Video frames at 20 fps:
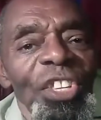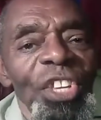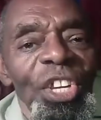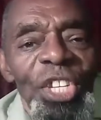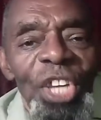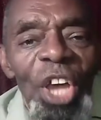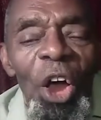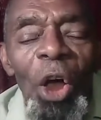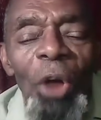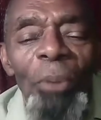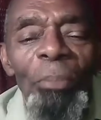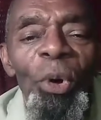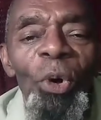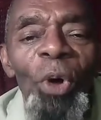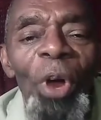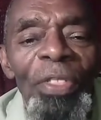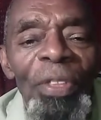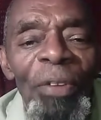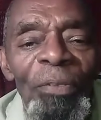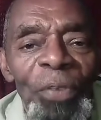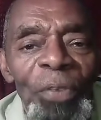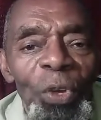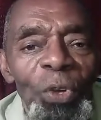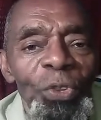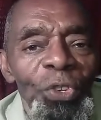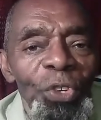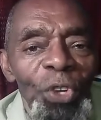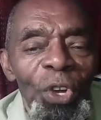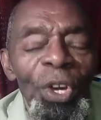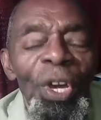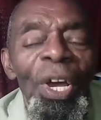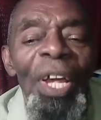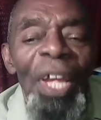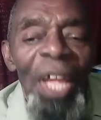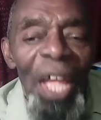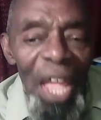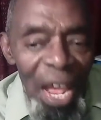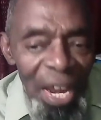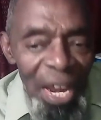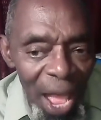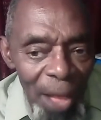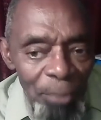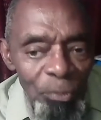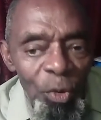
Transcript: need to talk more in the future. And